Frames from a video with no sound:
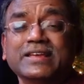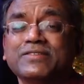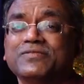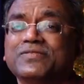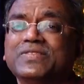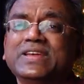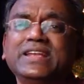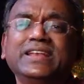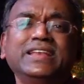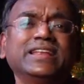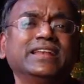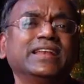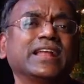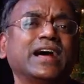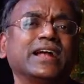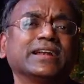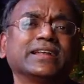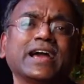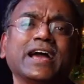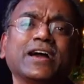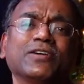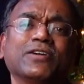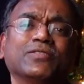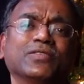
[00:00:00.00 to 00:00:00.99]
We did not
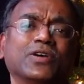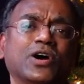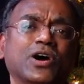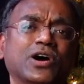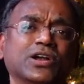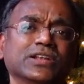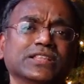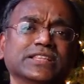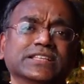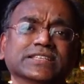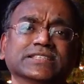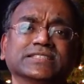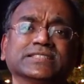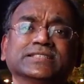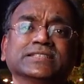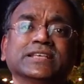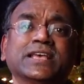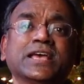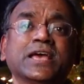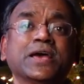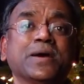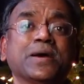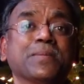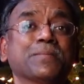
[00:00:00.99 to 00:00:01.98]
have all this
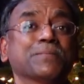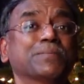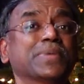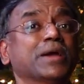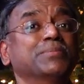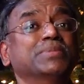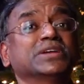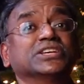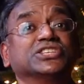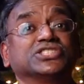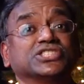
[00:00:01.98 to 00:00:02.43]
baby